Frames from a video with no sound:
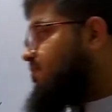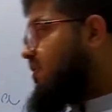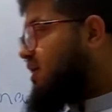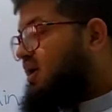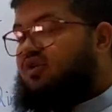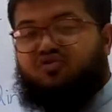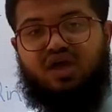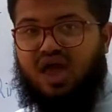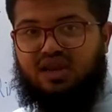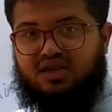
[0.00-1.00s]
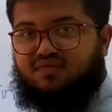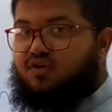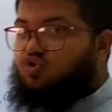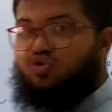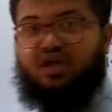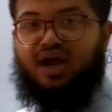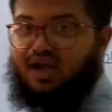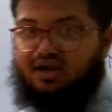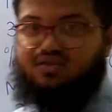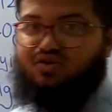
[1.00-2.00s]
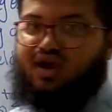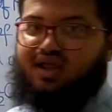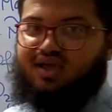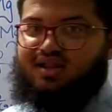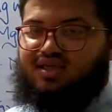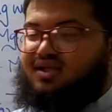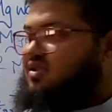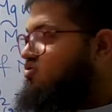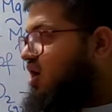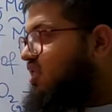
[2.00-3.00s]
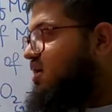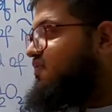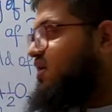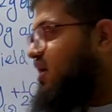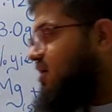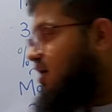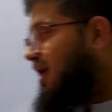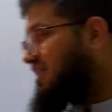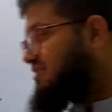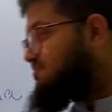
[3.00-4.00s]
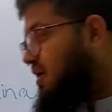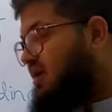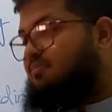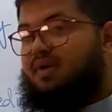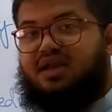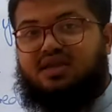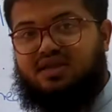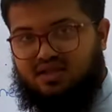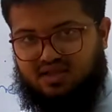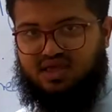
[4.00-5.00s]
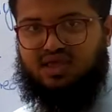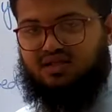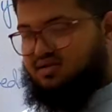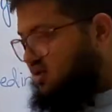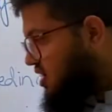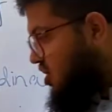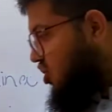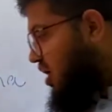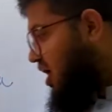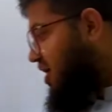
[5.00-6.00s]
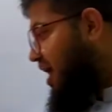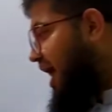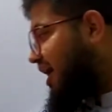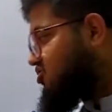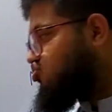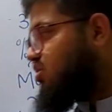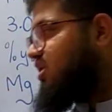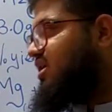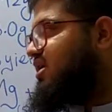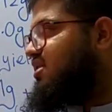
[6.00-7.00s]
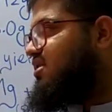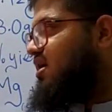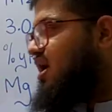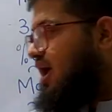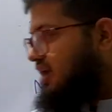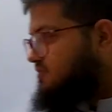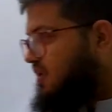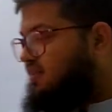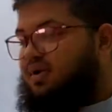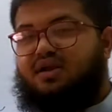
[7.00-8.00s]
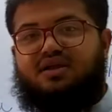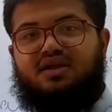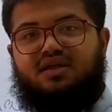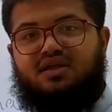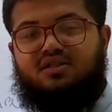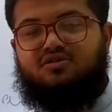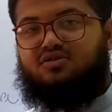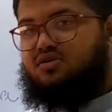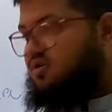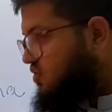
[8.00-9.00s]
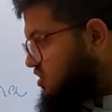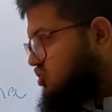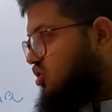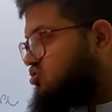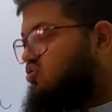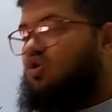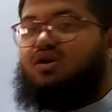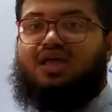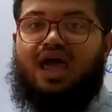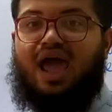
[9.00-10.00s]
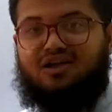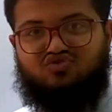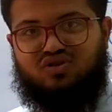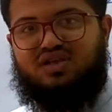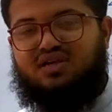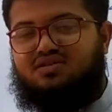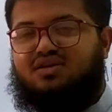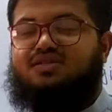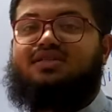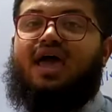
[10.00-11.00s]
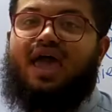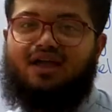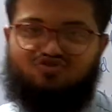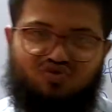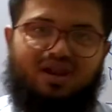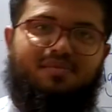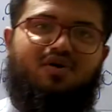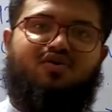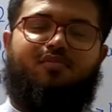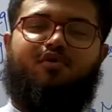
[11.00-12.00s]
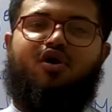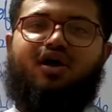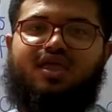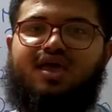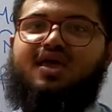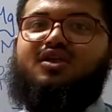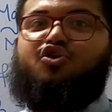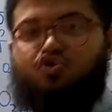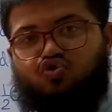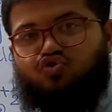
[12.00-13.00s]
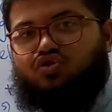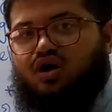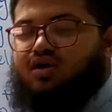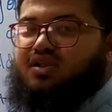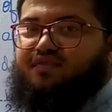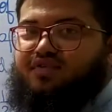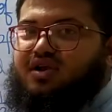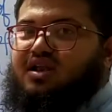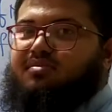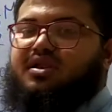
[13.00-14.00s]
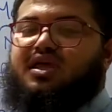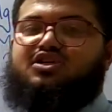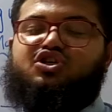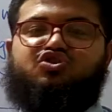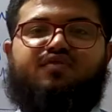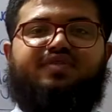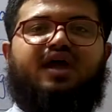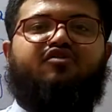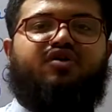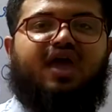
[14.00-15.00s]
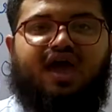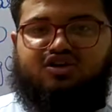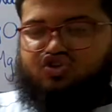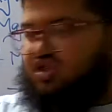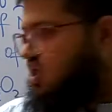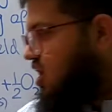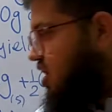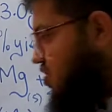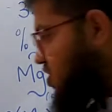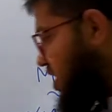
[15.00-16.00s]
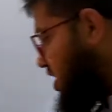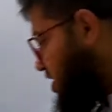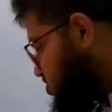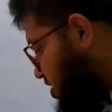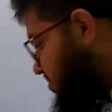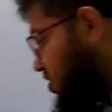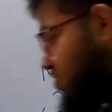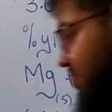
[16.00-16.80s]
but in reality we don't get our theoretical yield, rather we get our experimental yield or our actual yield. Experimental yield, which is also called the actual yield, is the actual amount of product due to the different limitations of that reaction. Okay, so the amount